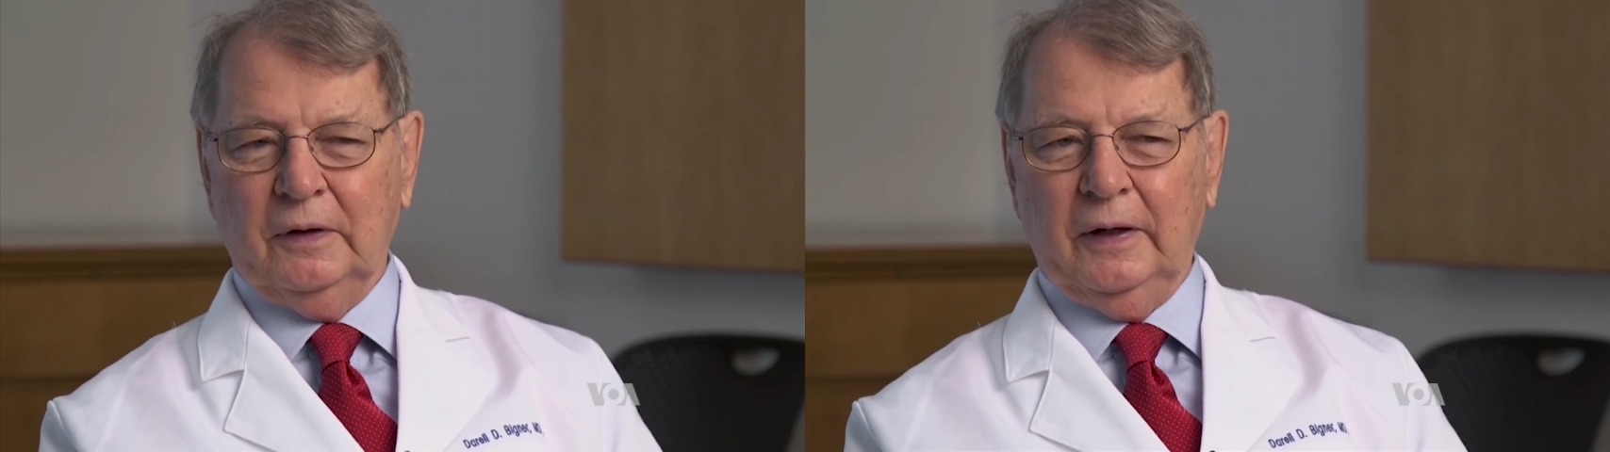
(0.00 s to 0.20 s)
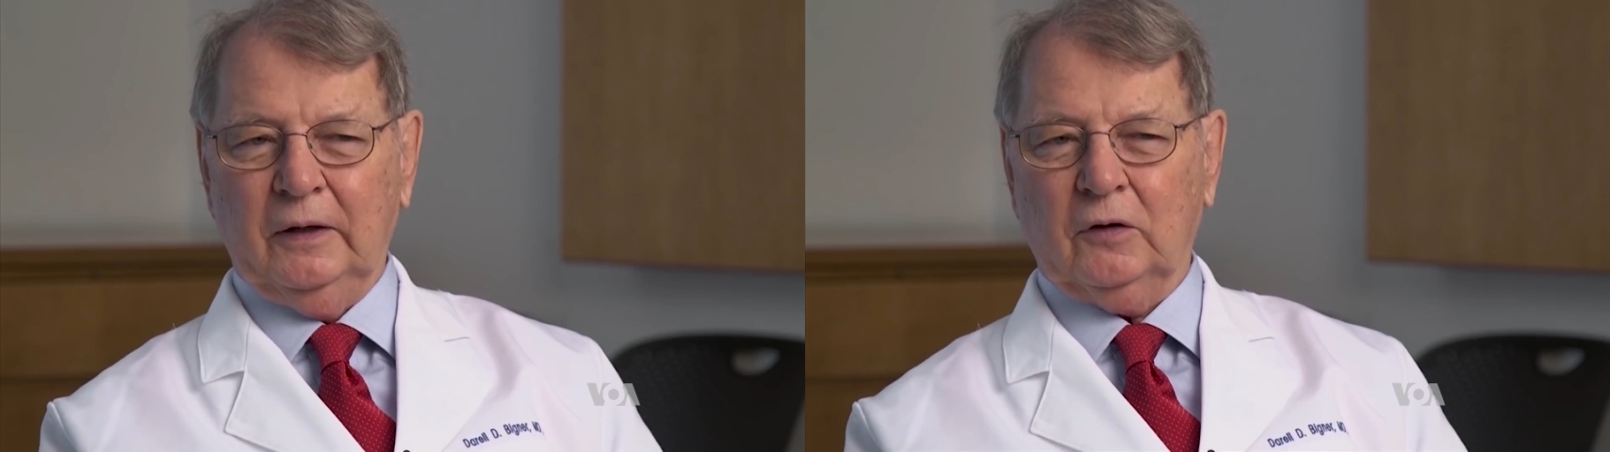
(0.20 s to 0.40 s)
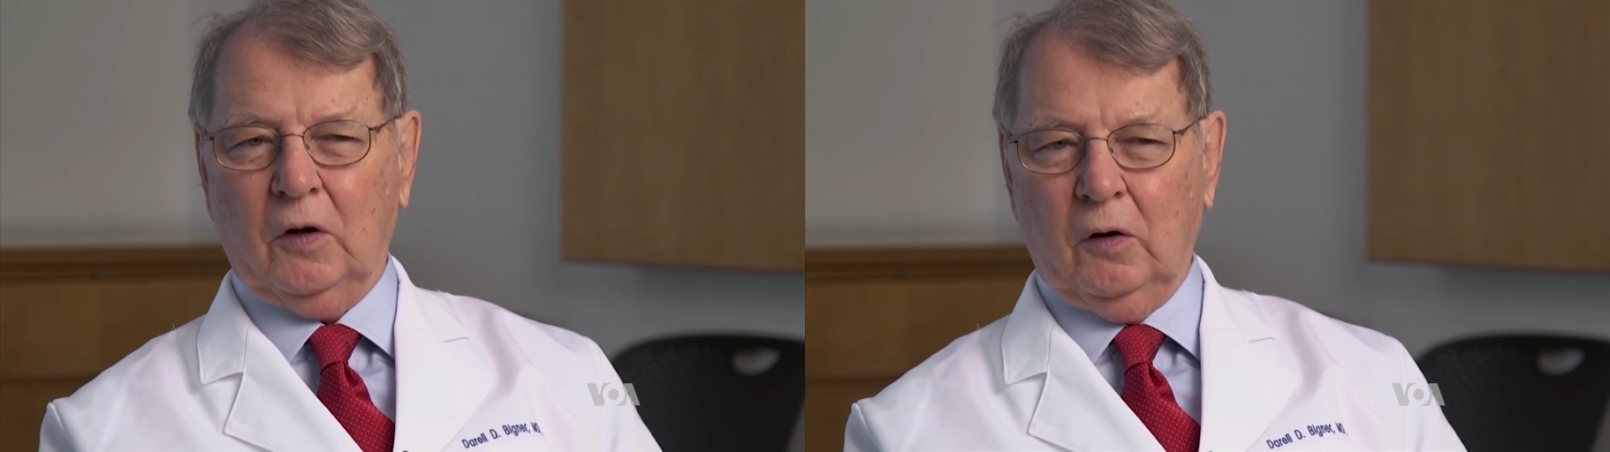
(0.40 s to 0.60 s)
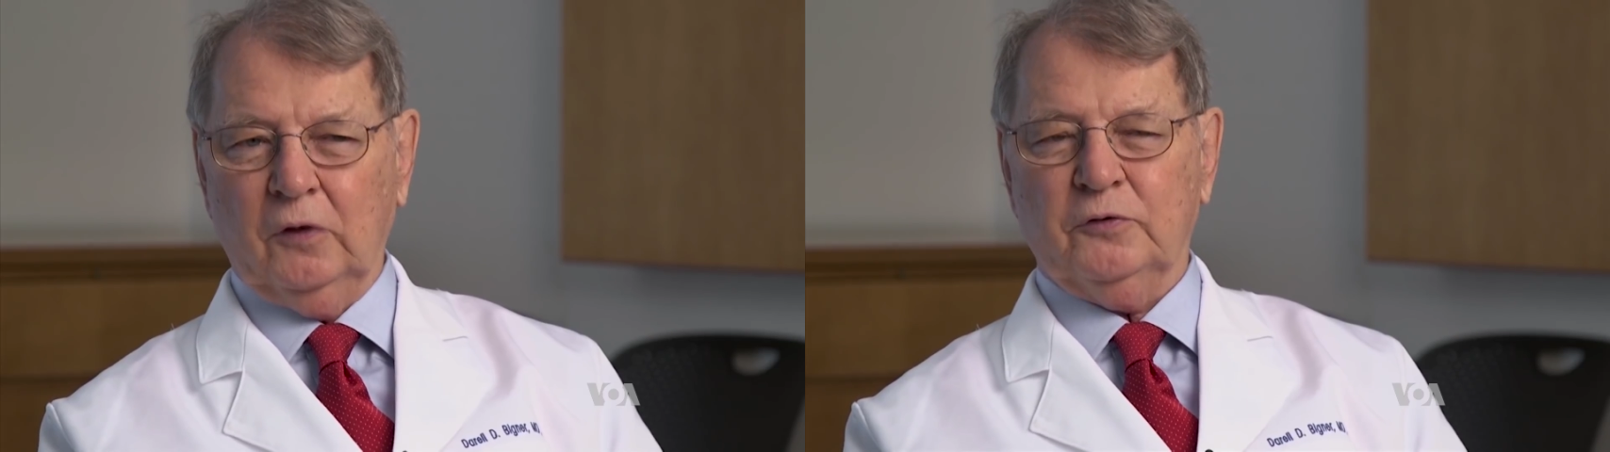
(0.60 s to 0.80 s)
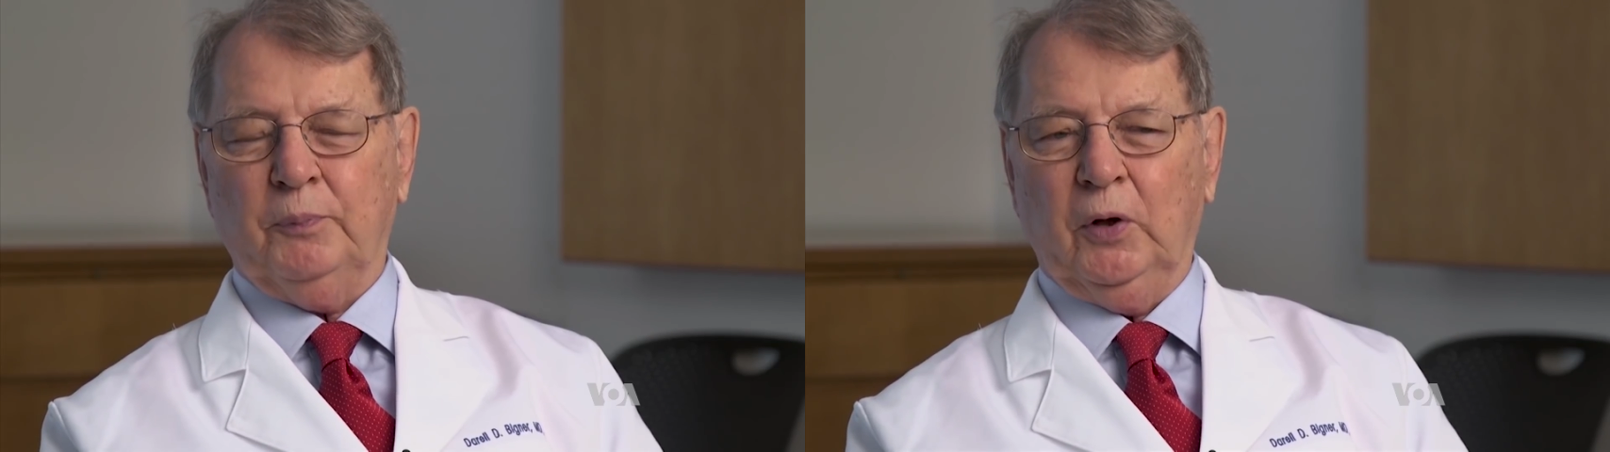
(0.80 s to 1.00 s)
and
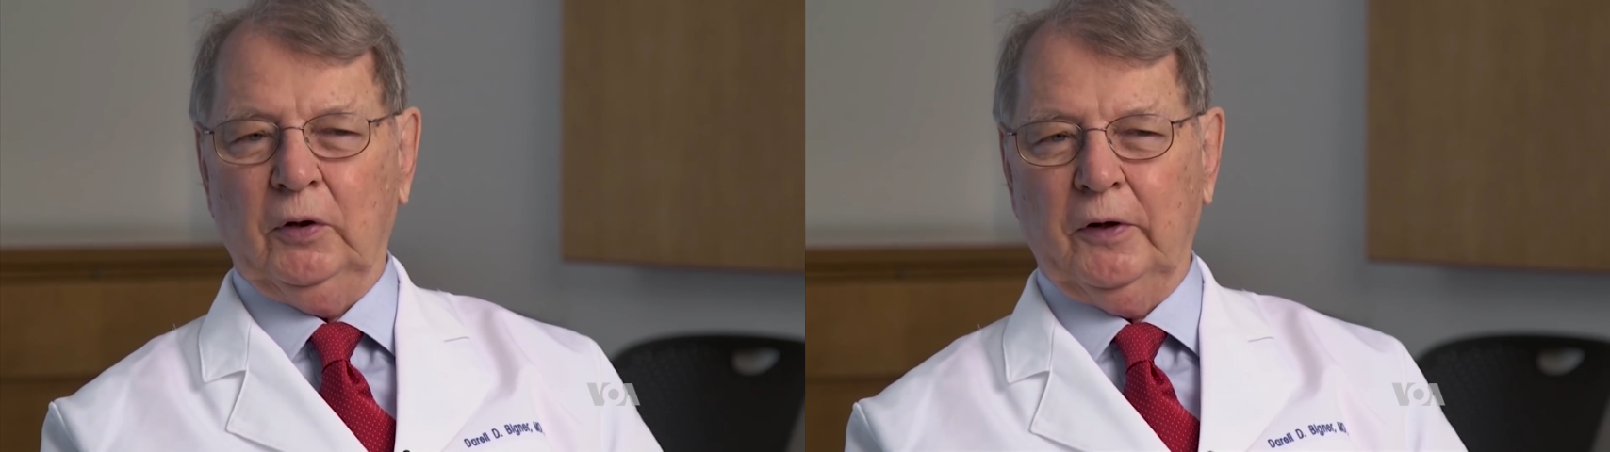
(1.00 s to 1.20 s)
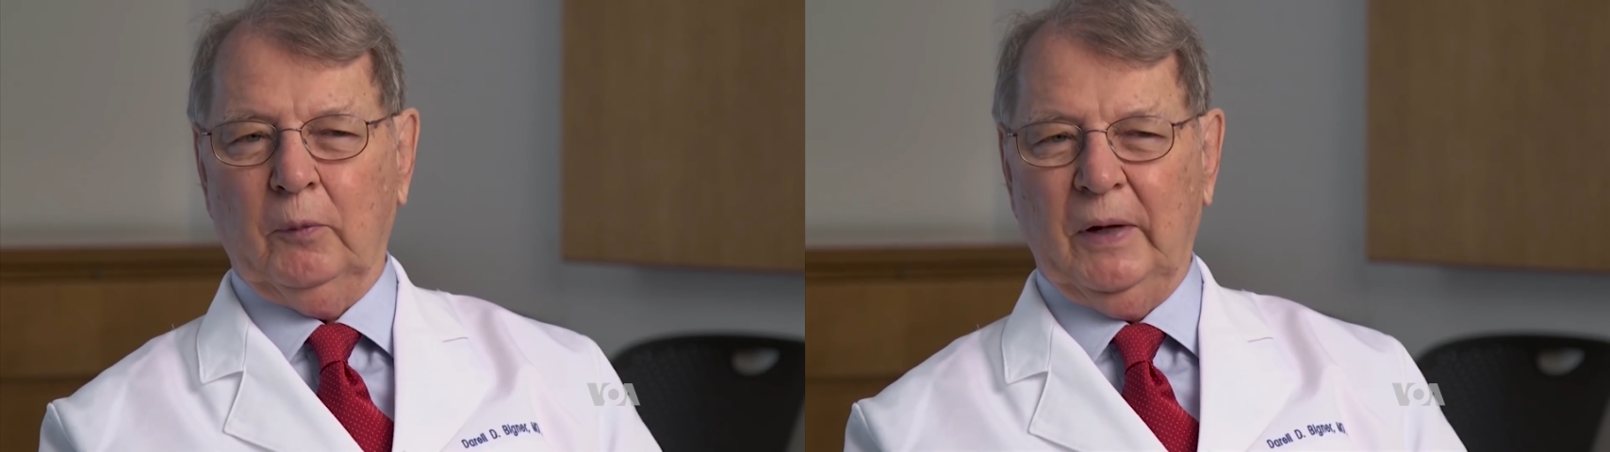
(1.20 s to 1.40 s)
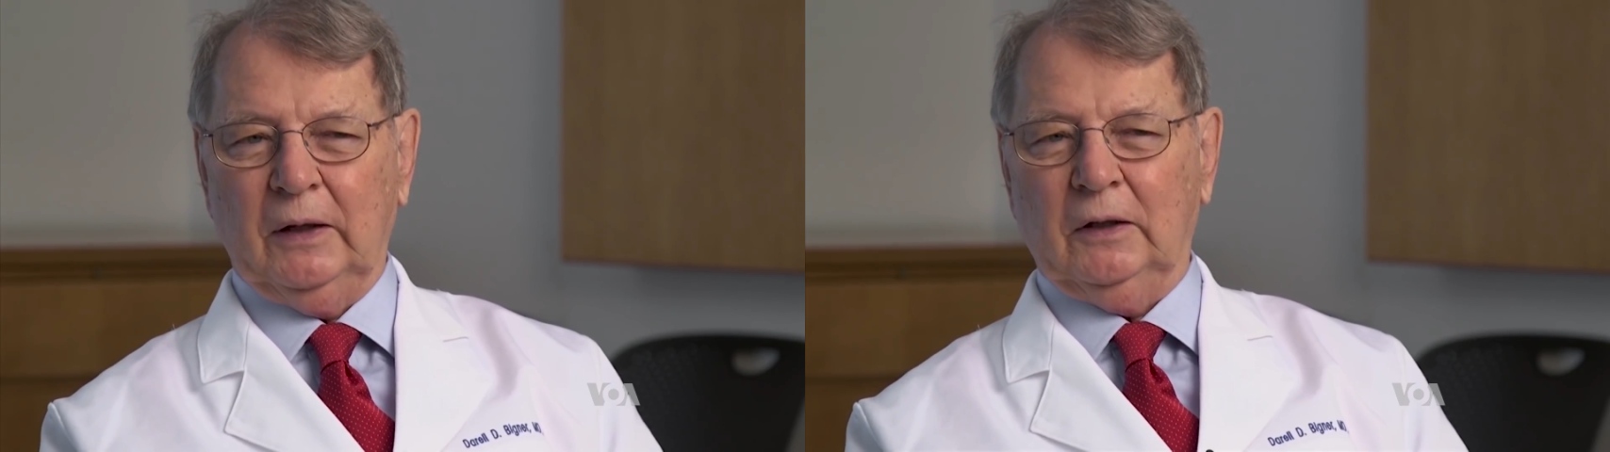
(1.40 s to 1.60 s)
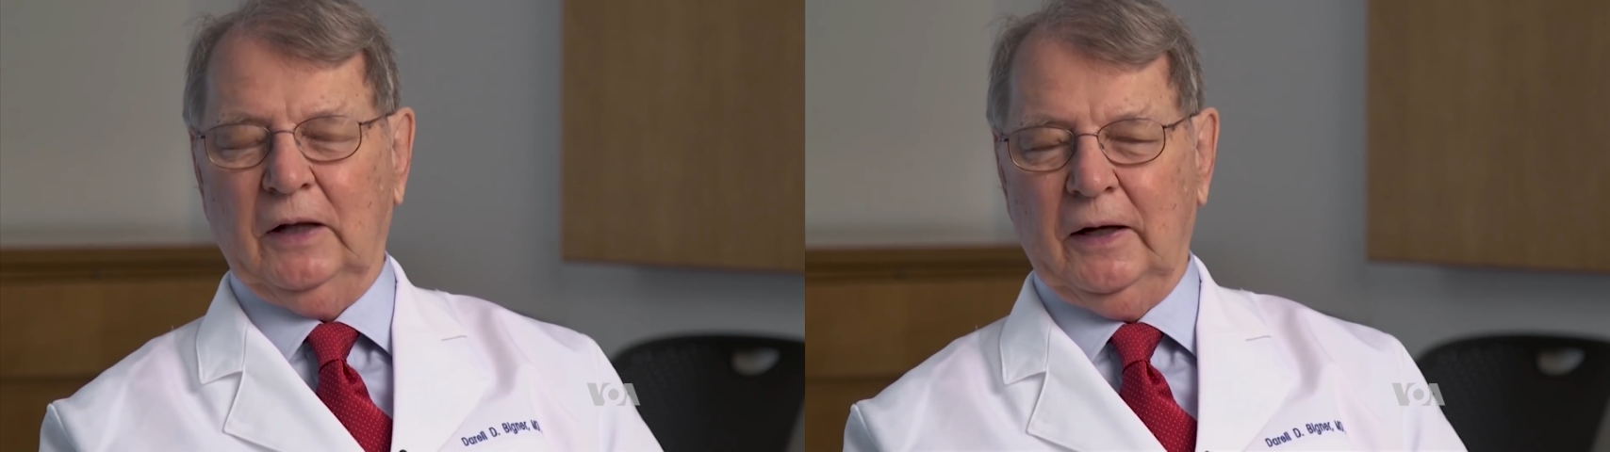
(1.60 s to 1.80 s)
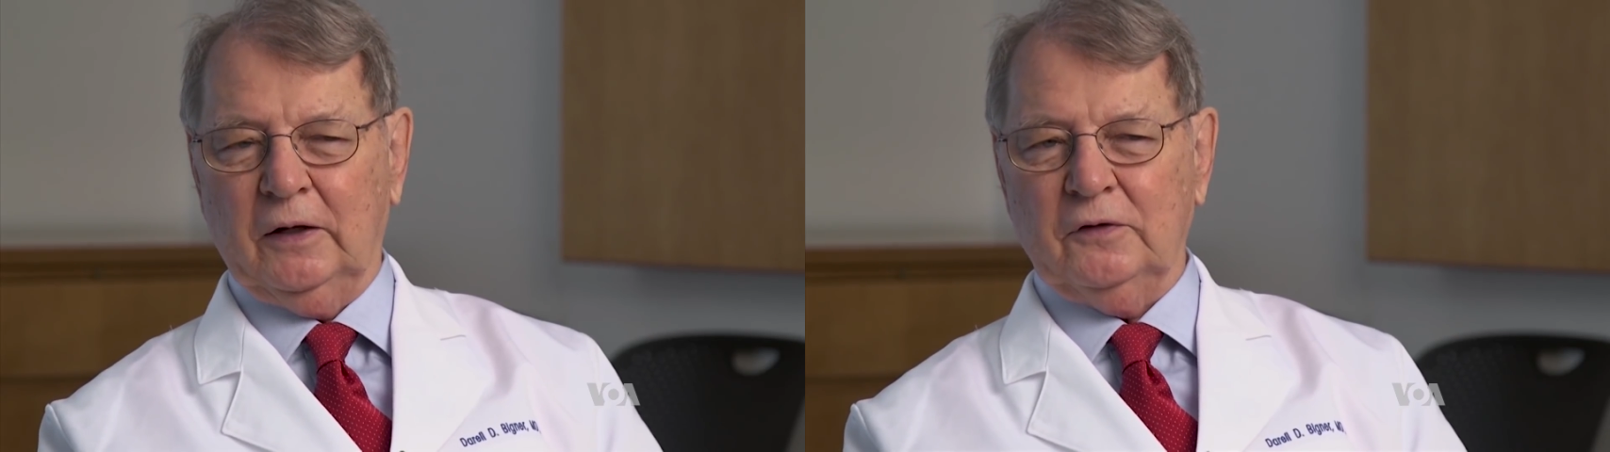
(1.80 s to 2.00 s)
cause
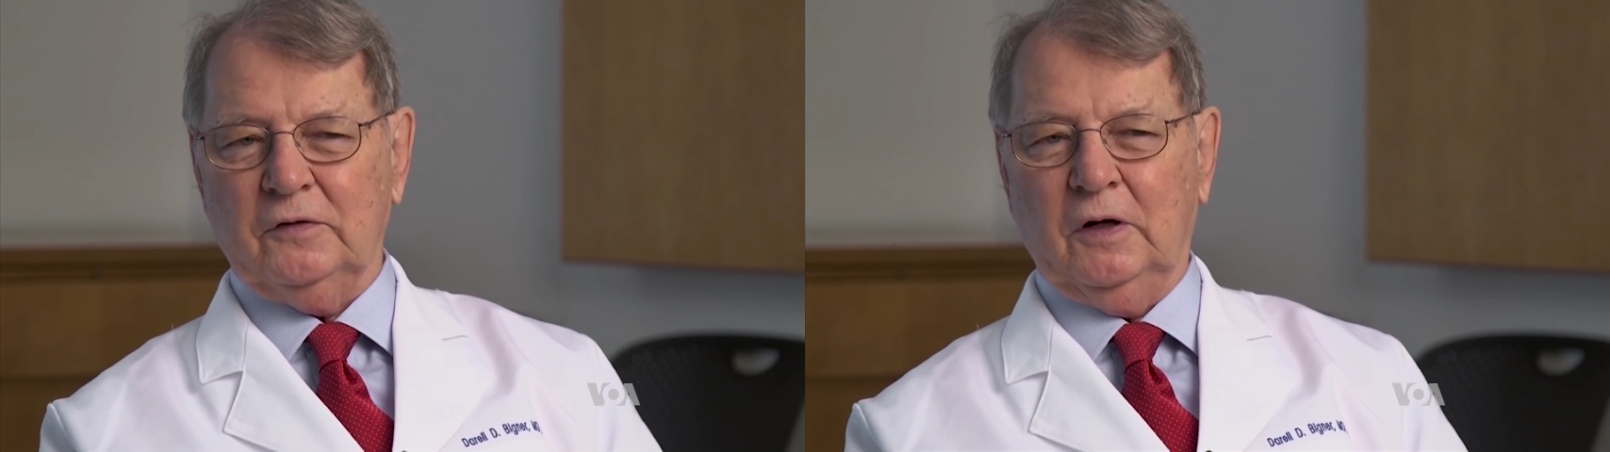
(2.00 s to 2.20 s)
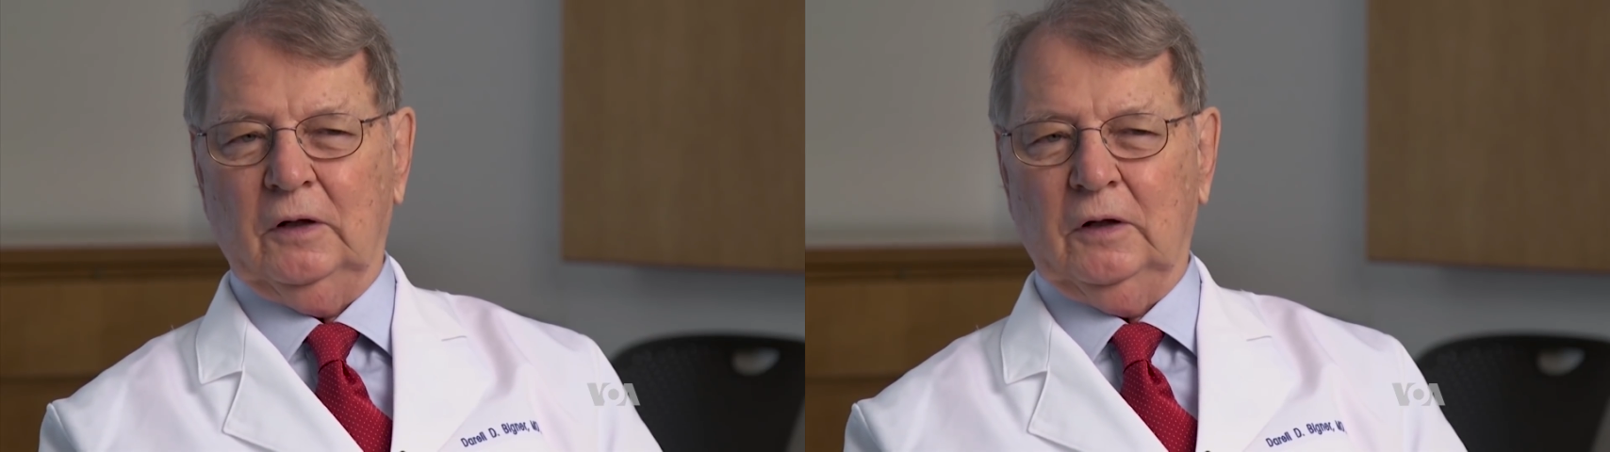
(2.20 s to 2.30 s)
poliomyelitis